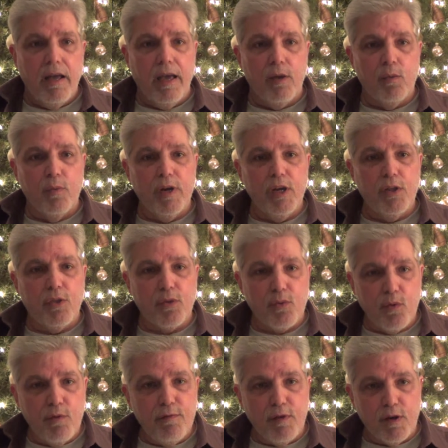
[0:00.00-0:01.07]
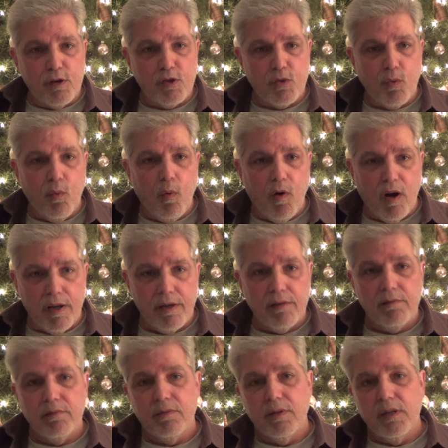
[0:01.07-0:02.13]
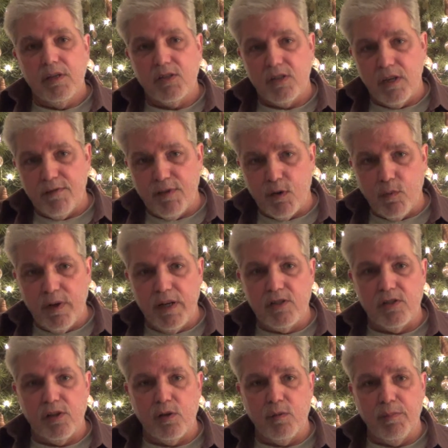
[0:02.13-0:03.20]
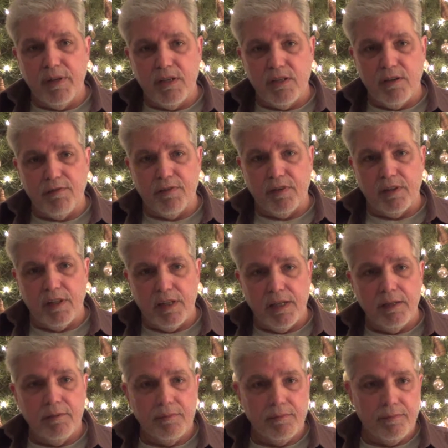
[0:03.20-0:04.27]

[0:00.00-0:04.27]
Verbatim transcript: and read through verse 1, see if it reads a little bit differently.